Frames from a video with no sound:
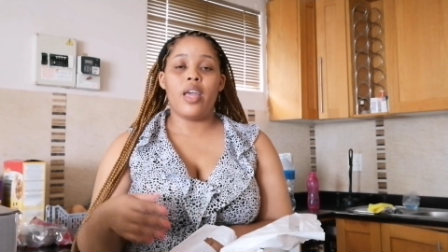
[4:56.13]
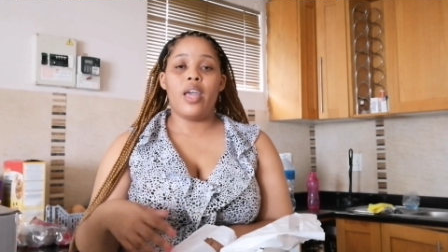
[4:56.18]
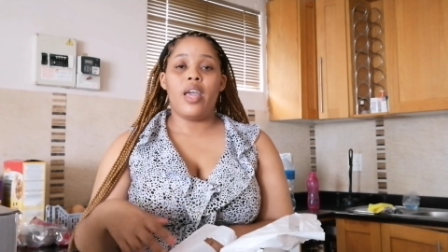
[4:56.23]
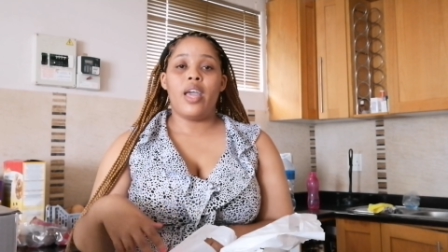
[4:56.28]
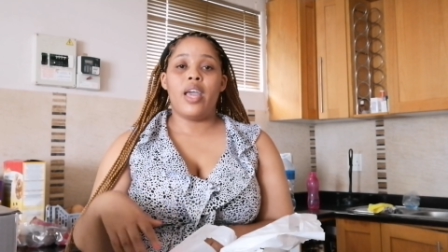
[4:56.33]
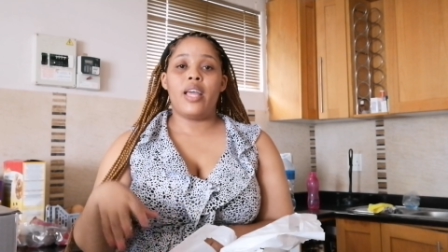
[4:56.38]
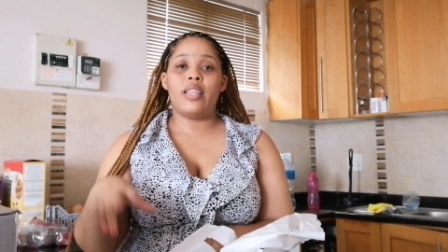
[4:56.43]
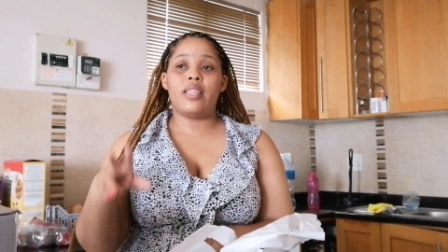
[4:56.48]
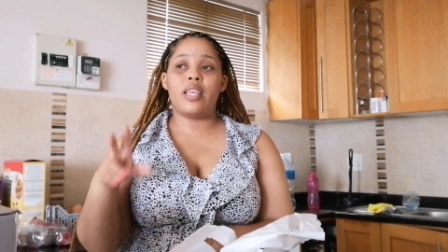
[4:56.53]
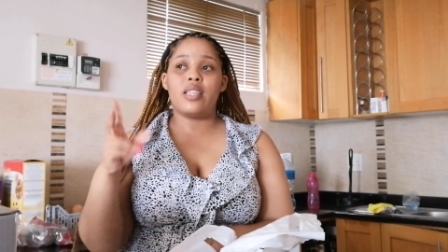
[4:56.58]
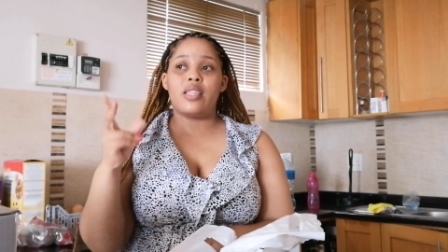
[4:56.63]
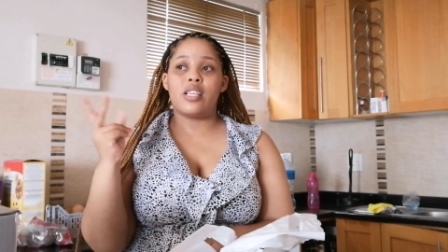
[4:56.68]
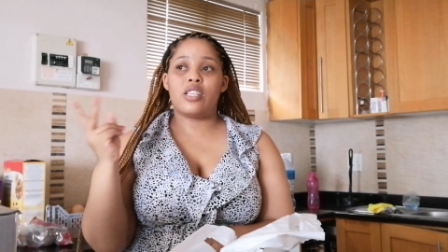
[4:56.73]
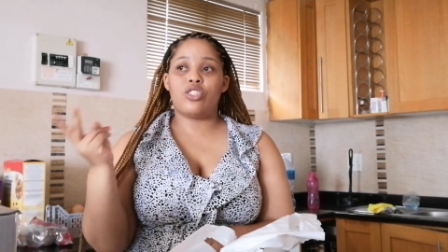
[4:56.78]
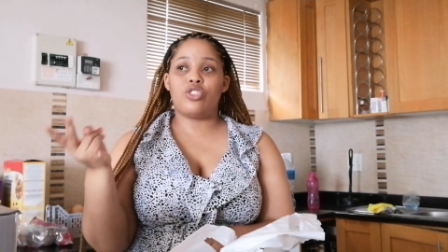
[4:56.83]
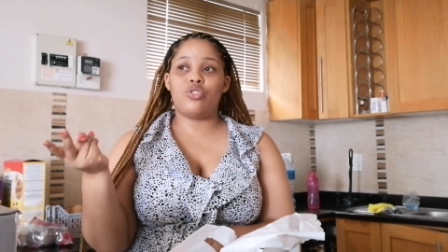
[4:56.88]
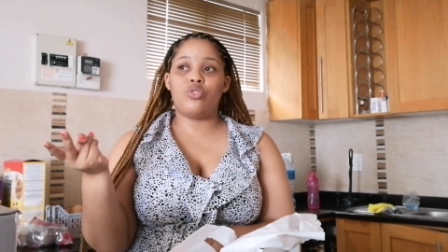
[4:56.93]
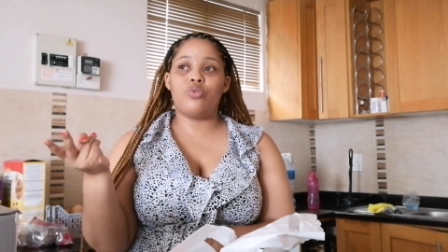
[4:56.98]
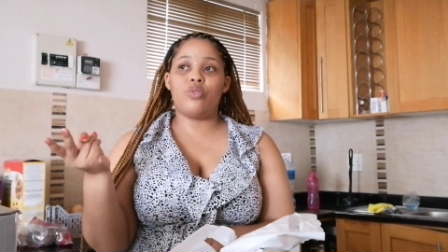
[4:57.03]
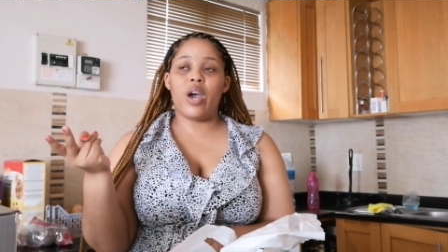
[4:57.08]
And then there's
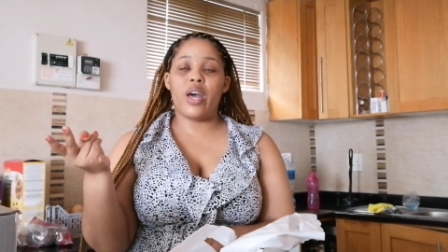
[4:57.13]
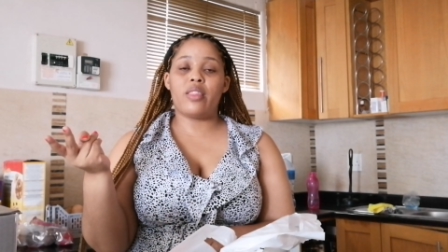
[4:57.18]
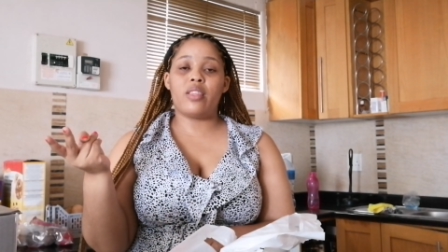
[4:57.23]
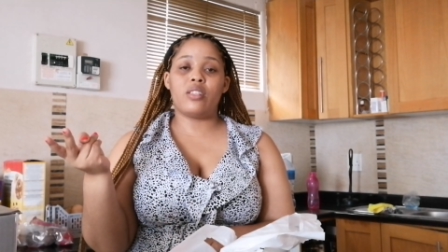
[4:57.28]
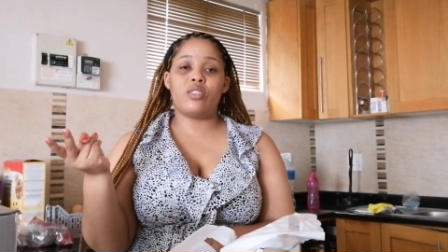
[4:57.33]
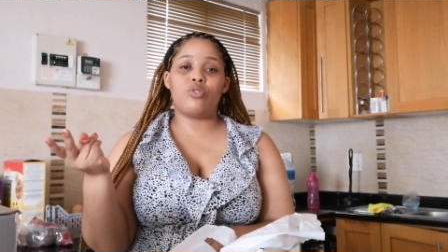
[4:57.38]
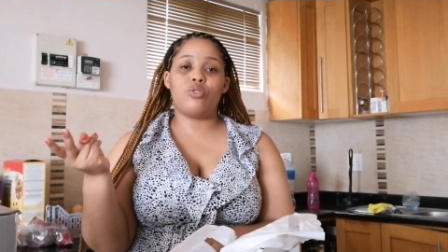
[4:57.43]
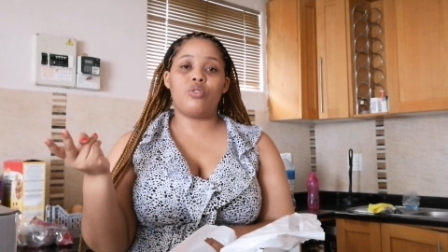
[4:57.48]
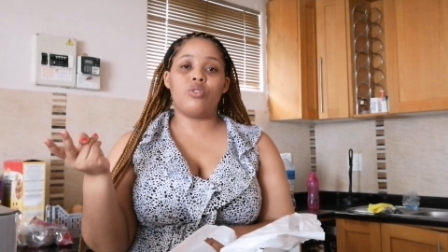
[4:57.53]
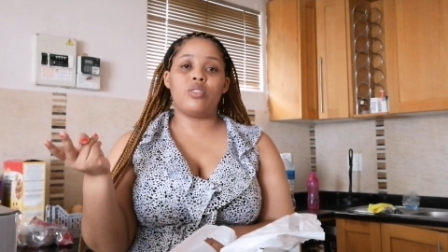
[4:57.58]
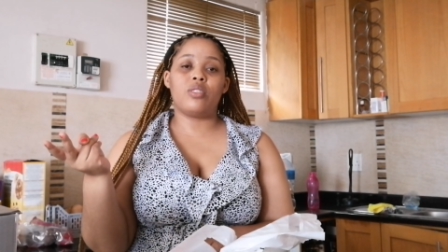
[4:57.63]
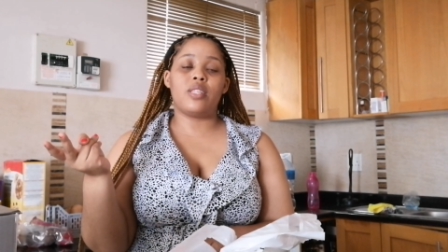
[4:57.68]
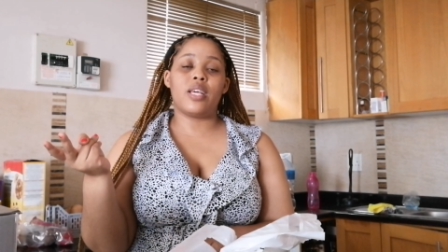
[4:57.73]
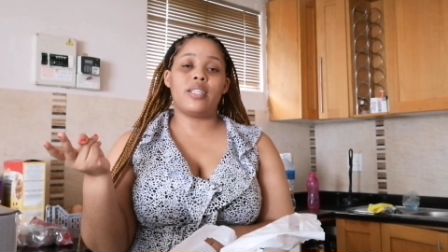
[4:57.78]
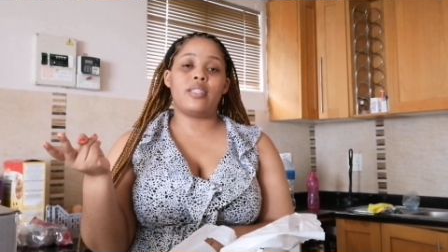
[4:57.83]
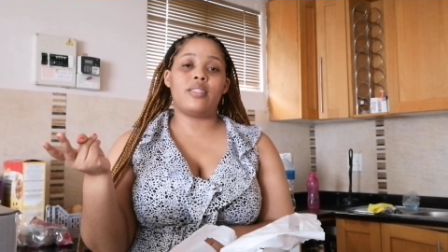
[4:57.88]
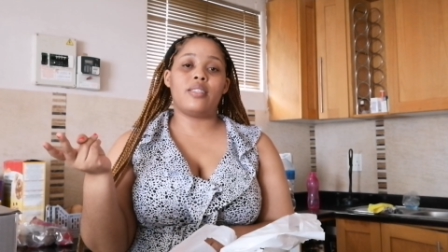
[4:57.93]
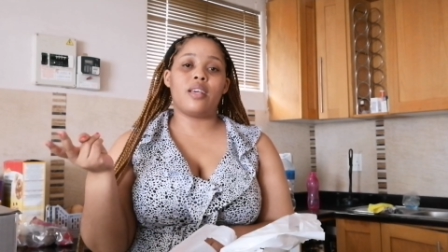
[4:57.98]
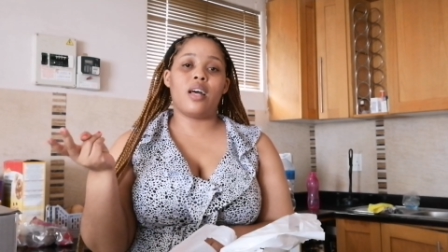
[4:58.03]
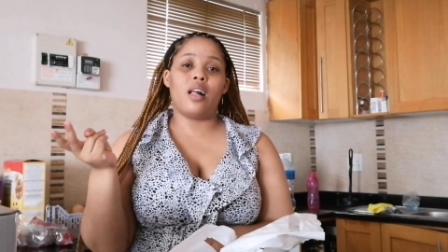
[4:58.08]
two other stores that
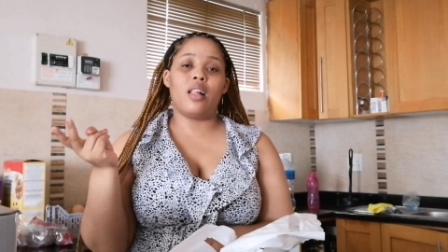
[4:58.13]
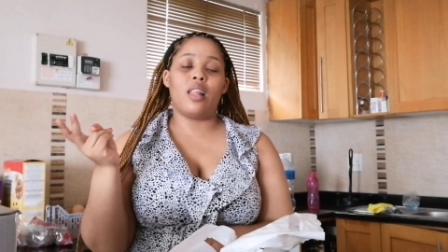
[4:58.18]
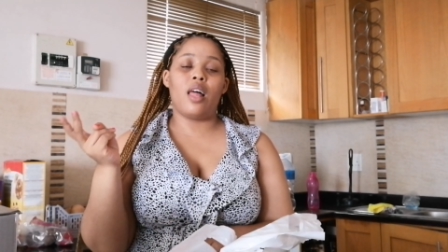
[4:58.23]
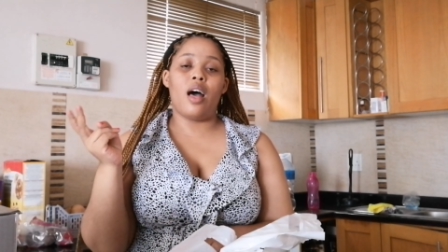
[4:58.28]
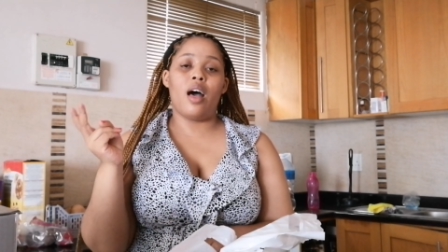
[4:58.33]
sell